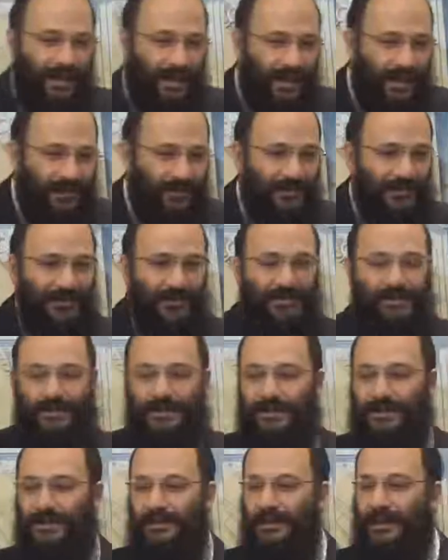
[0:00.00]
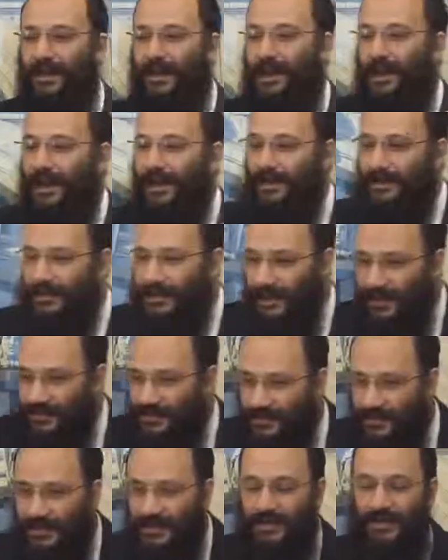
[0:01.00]
ADD,
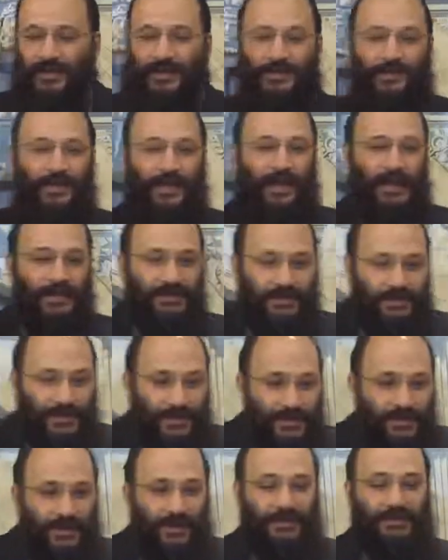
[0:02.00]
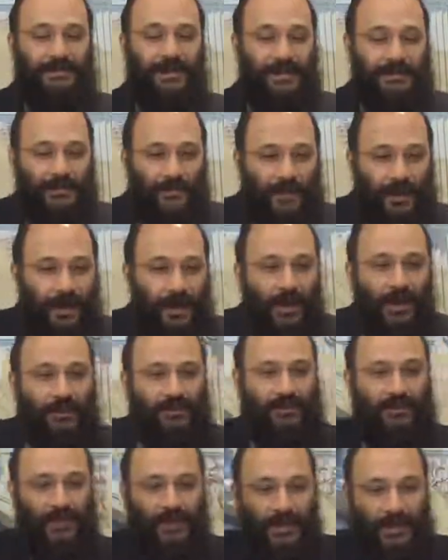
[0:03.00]
ADHD, PhD, etc.,
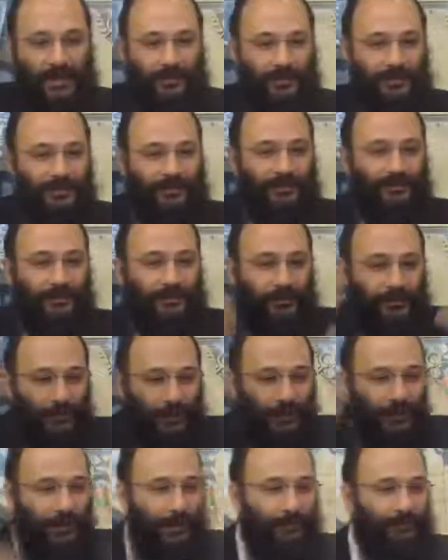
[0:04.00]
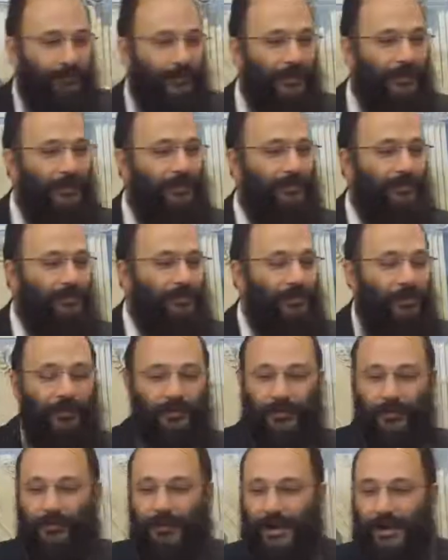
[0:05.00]
to be able to control
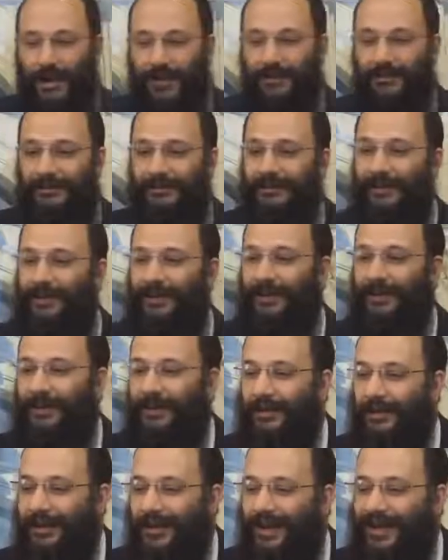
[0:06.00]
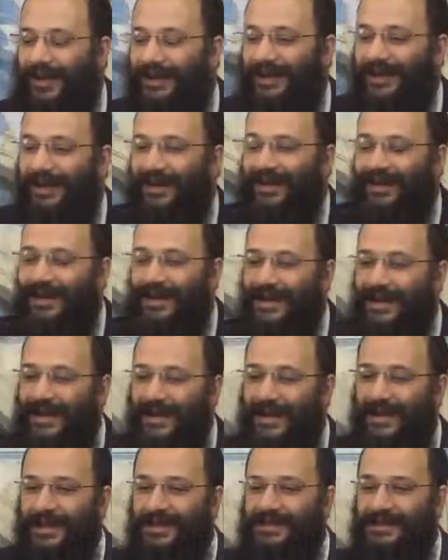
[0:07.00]
the mind
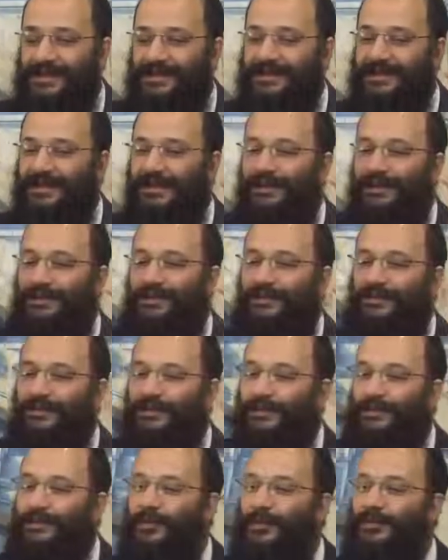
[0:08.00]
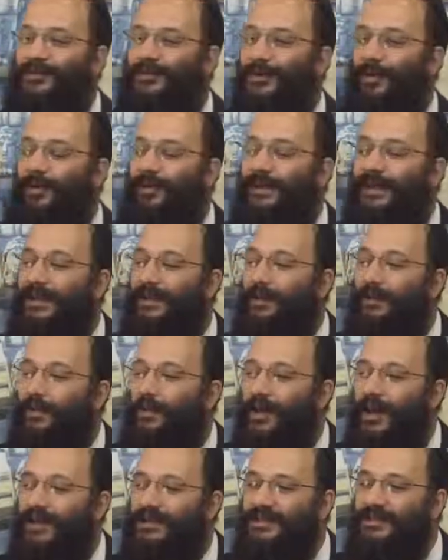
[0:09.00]
is to do what's called a
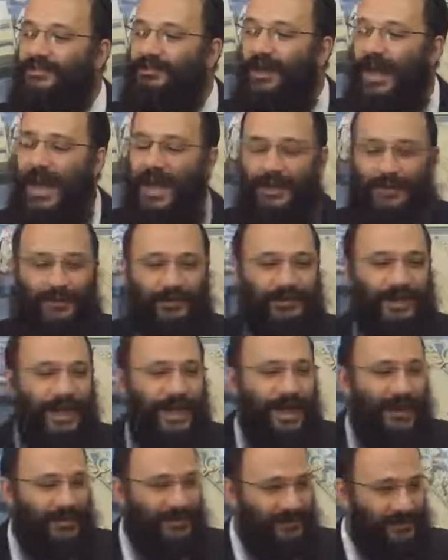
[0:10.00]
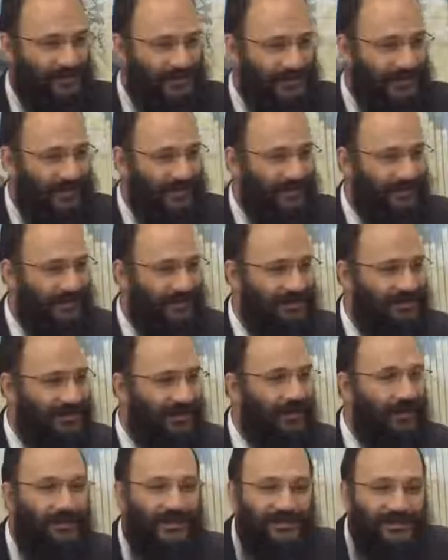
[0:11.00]
cross-pattern exercise.
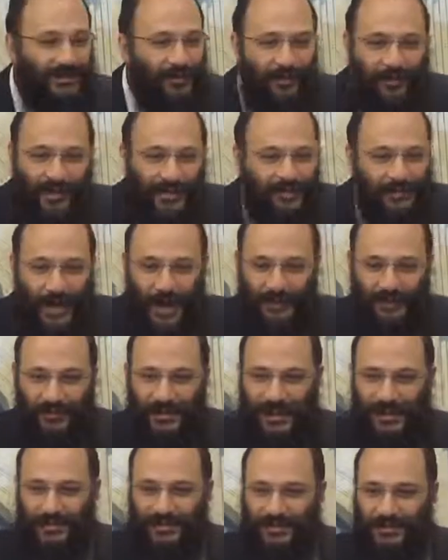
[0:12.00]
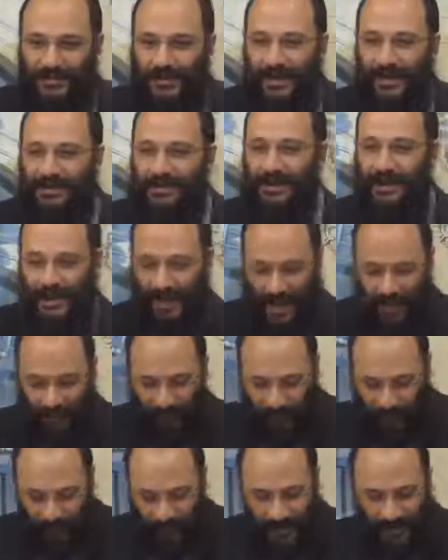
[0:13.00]
What's a cross-pattern exercise? I
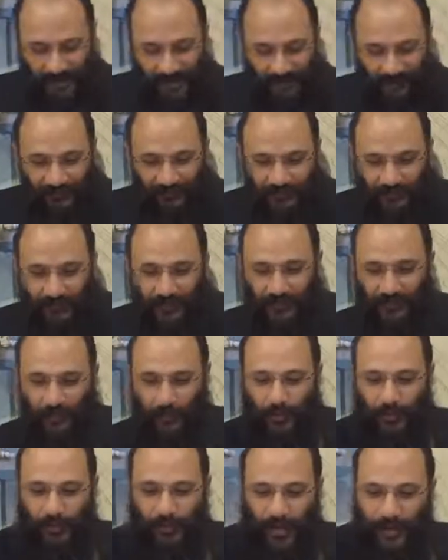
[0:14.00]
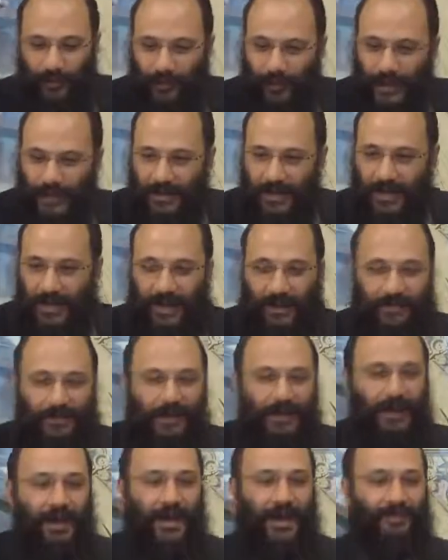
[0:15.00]
put my left foot with my right hand.
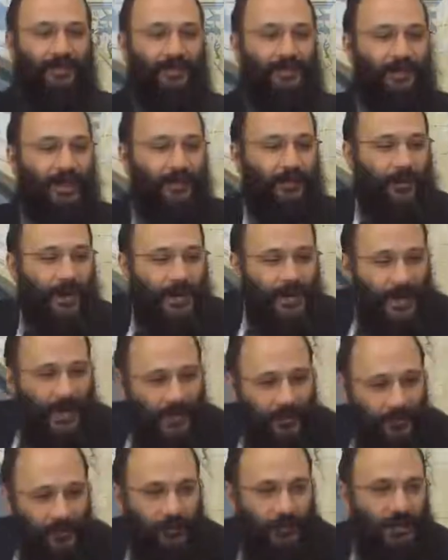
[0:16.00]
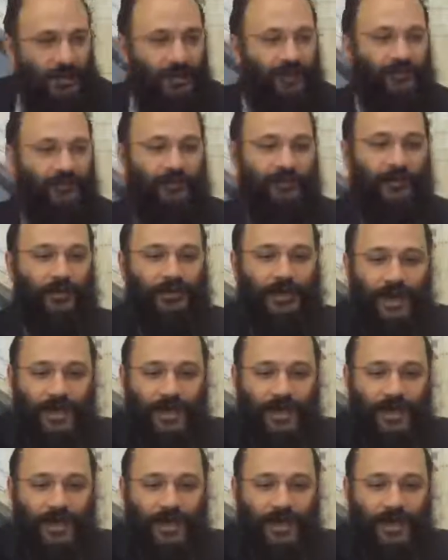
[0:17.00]
I put my right hand with my left foot.